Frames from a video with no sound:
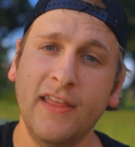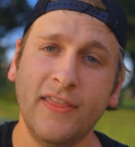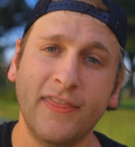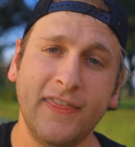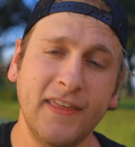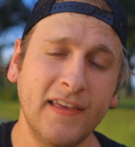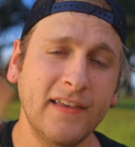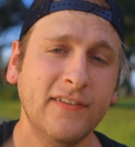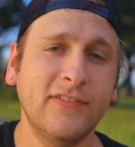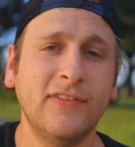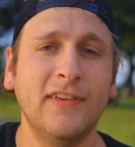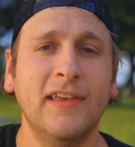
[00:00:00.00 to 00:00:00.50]

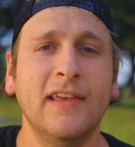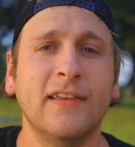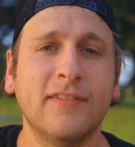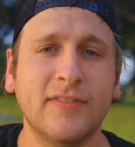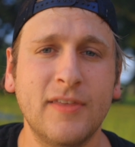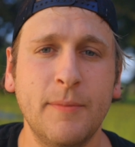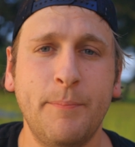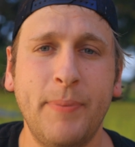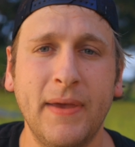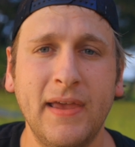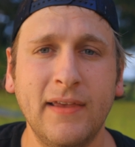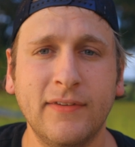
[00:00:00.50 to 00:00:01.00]
This is
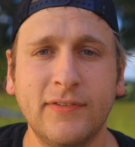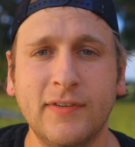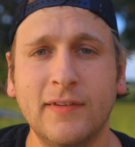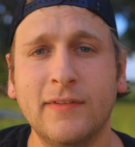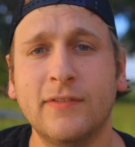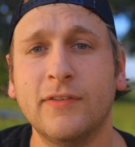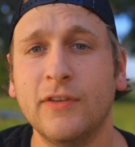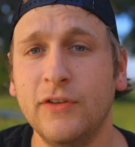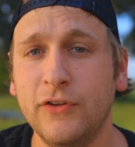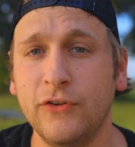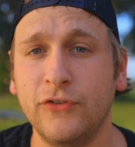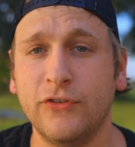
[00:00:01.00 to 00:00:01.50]
the
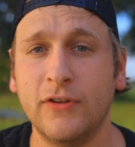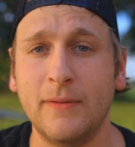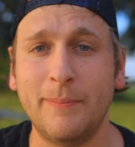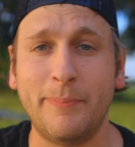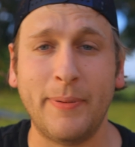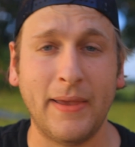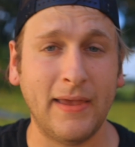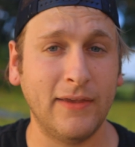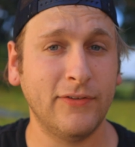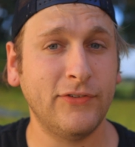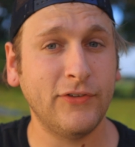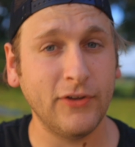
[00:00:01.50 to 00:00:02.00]
basis you should
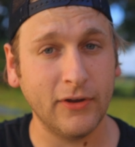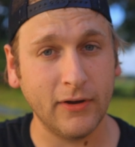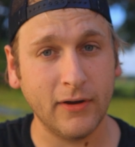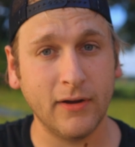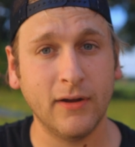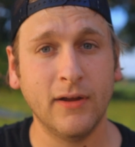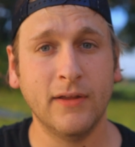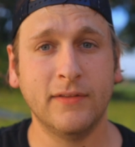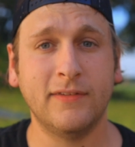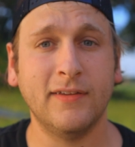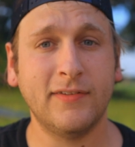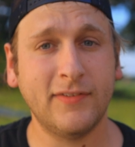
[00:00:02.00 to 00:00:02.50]
base
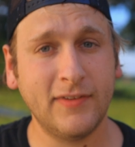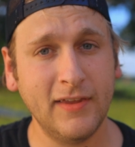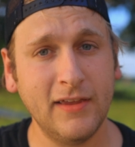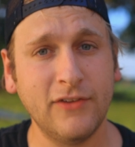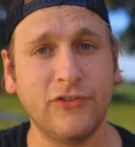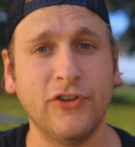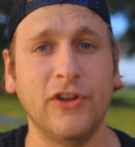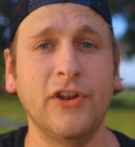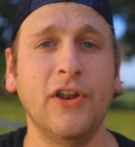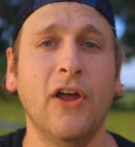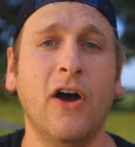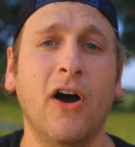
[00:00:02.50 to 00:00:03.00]
your
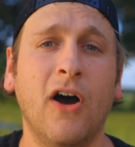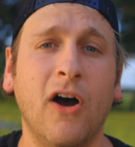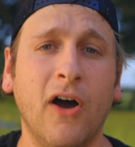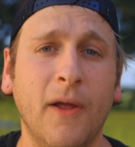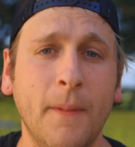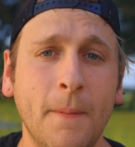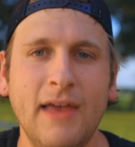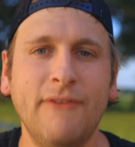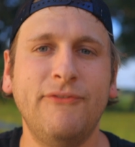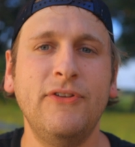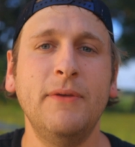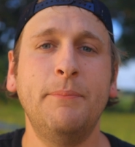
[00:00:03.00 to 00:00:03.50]
decision
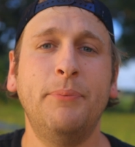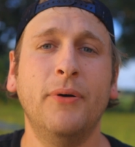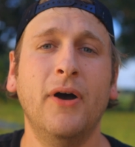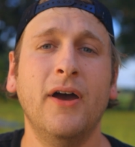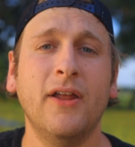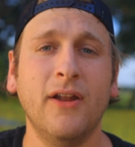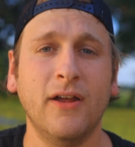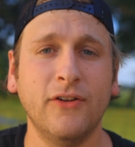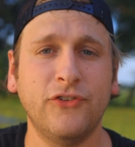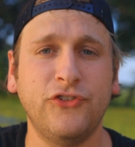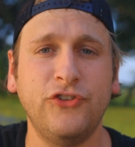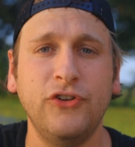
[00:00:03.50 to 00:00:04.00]
on. If you
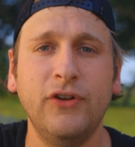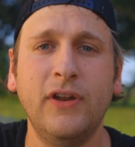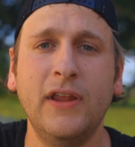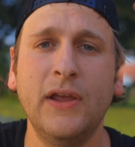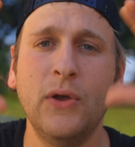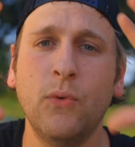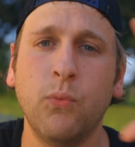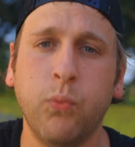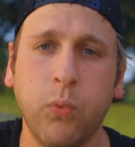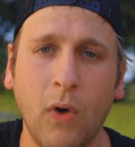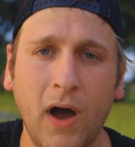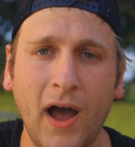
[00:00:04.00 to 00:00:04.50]
plan on
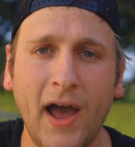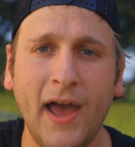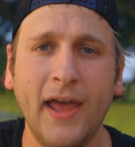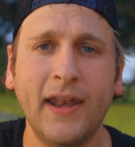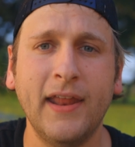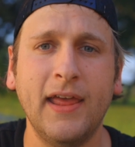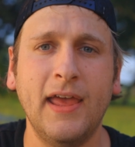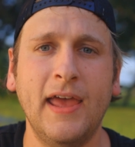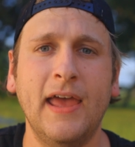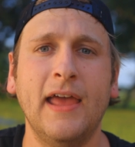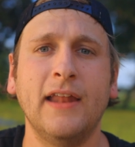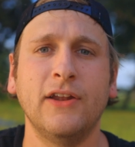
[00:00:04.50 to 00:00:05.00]
shooting
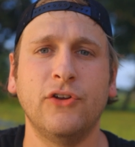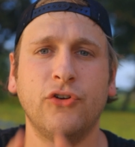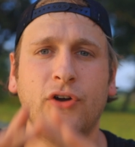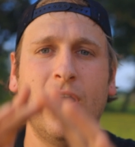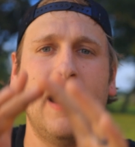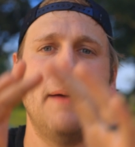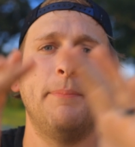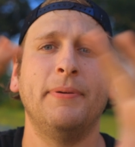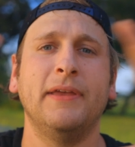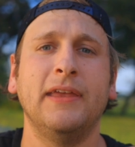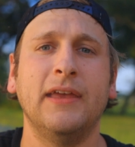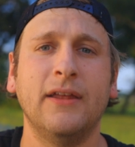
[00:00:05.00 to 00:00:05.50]
wide and
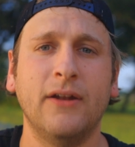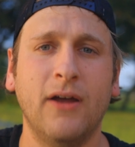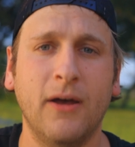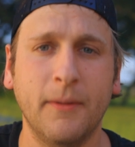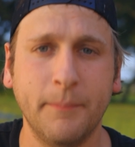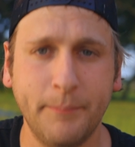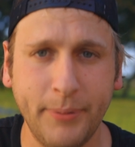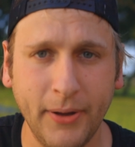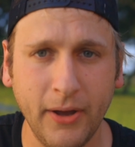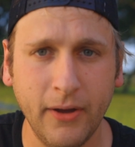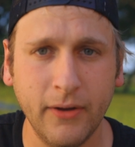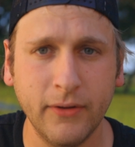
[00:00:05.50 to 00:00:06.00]
cropping in on
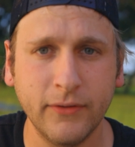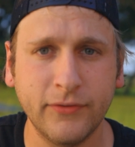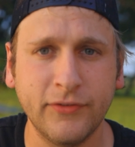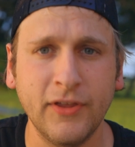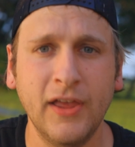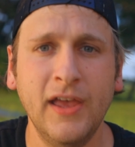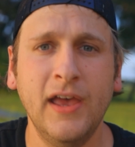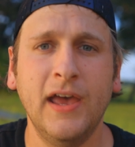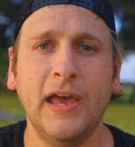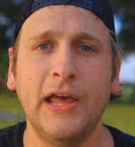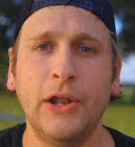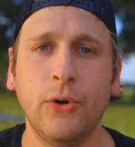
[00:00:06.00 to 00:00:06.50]
post
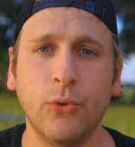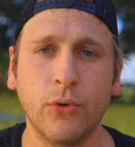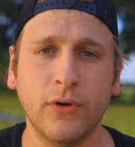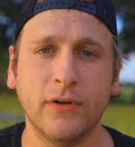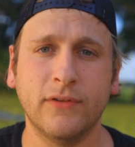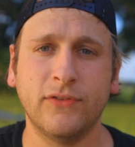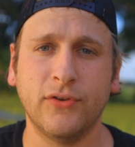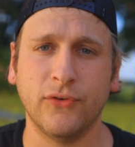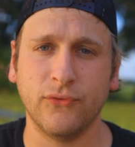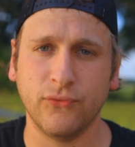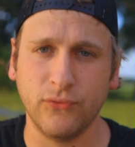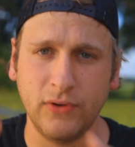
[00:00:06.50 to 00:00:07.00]
in order
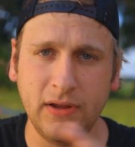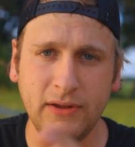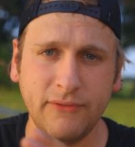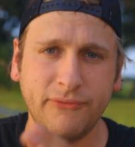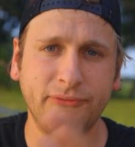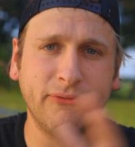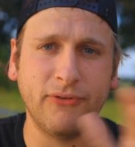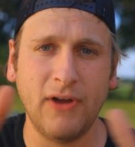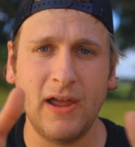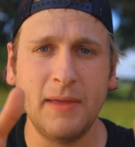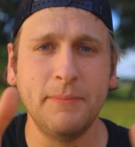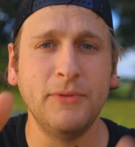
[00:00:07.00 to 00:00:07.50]
to
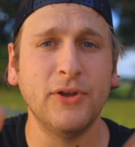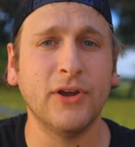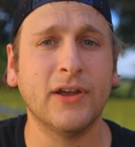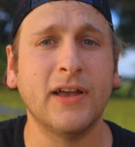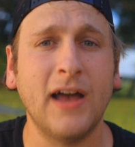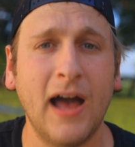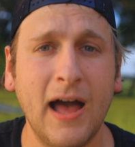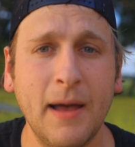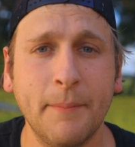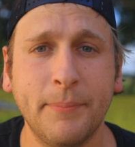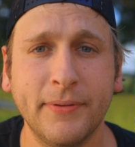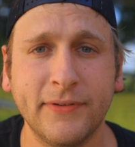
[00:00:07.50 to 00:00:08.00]
reframe your
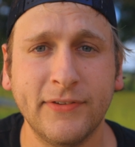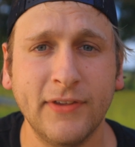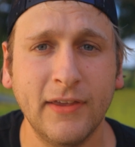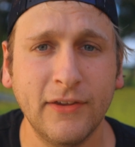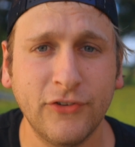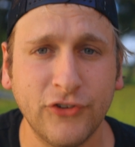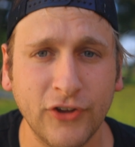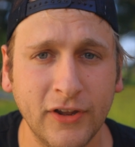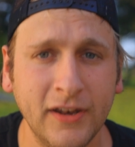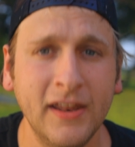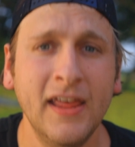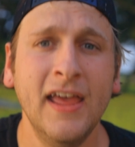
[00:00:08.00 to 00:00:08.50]

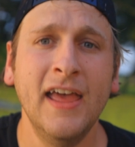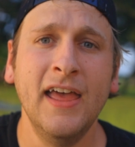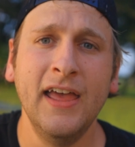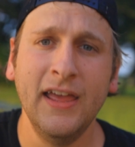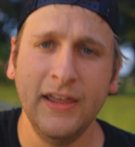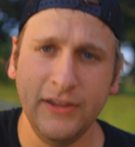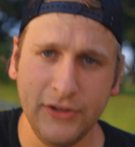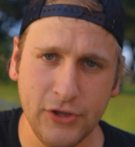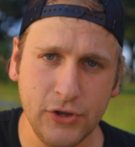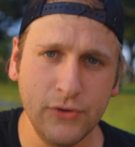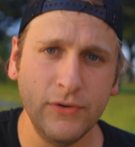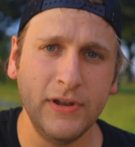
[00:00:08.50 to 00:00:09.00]
composition,
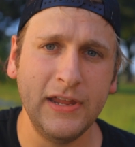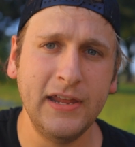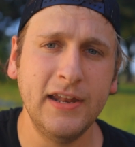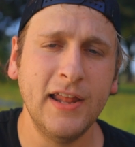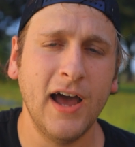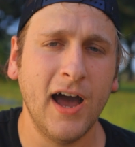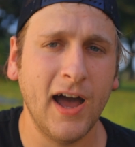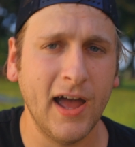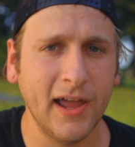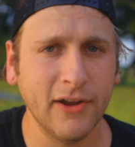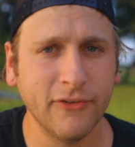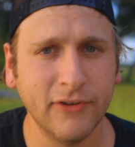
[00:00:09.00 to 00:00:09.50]
you need
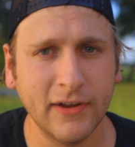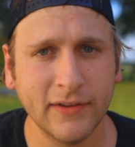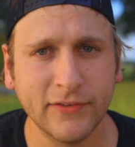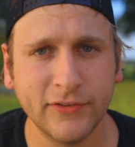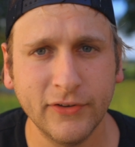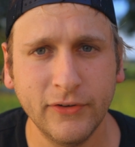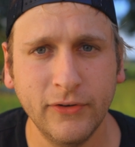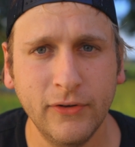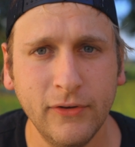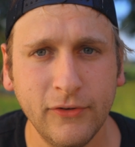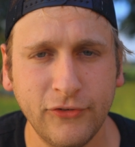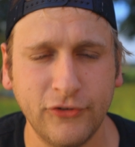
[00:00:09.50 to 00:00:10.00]
high
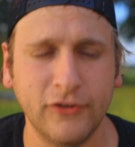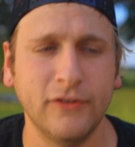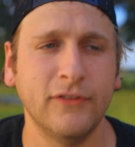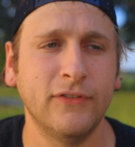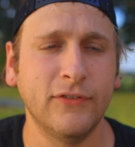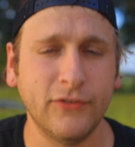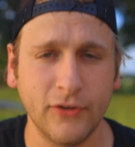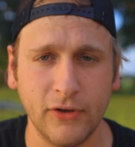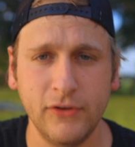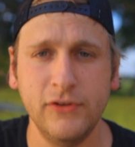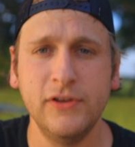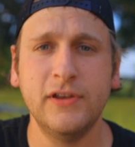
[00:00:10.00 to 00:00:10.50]
resolution,
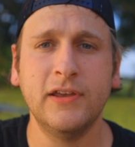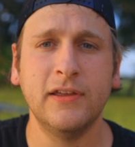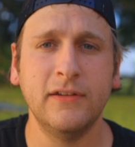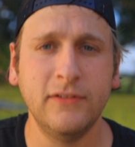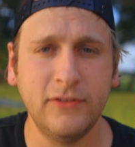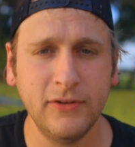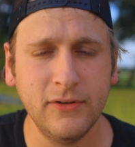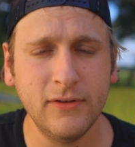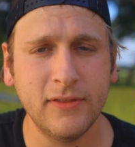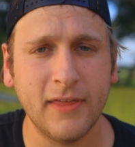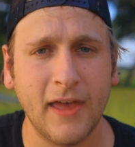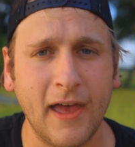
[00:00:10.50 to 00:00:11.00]
so you can
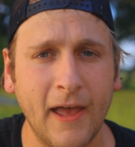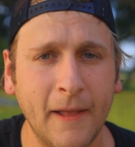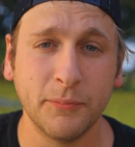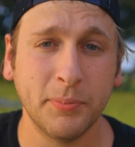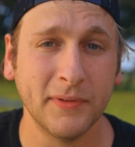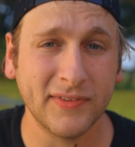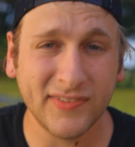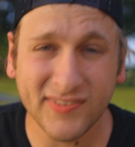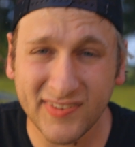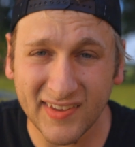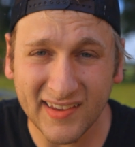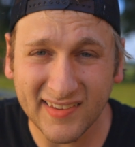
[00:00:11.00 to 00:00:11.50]
do that.
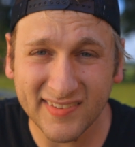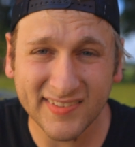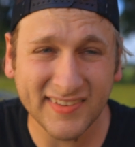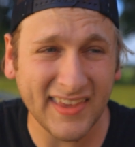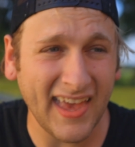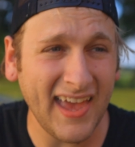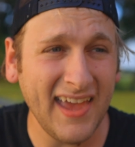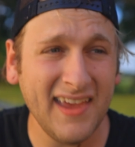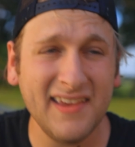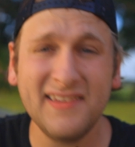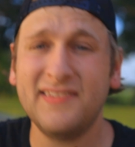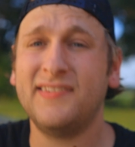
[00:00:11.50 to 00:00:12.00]
But
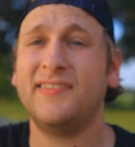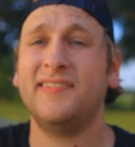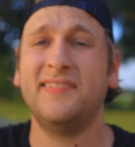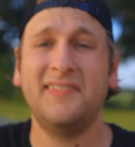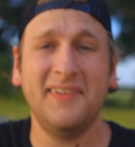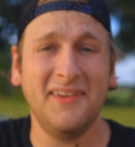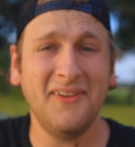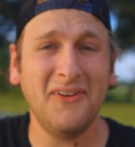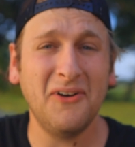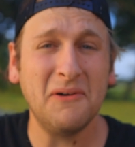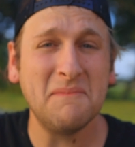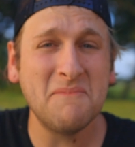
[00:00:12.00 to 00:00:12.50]
6K is
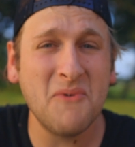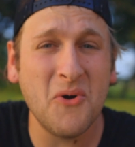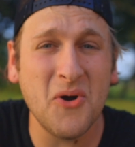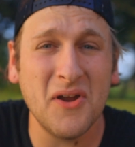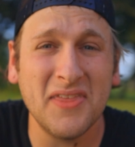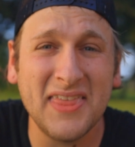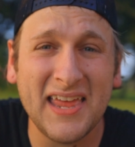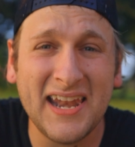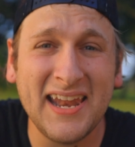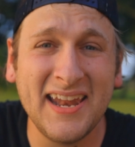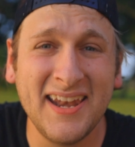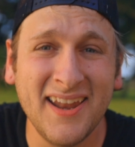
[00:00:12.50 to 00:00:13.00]
still more
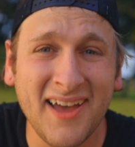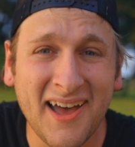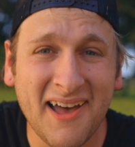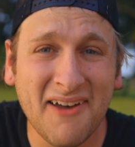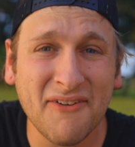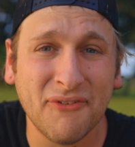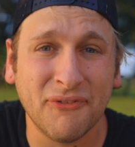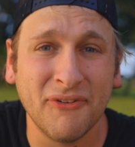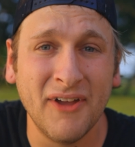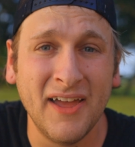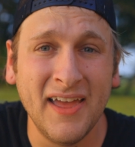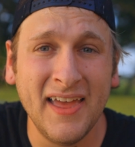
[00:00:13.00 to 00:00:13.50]
than
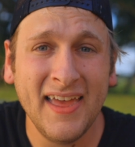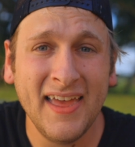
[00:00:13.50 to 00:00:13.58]
enough.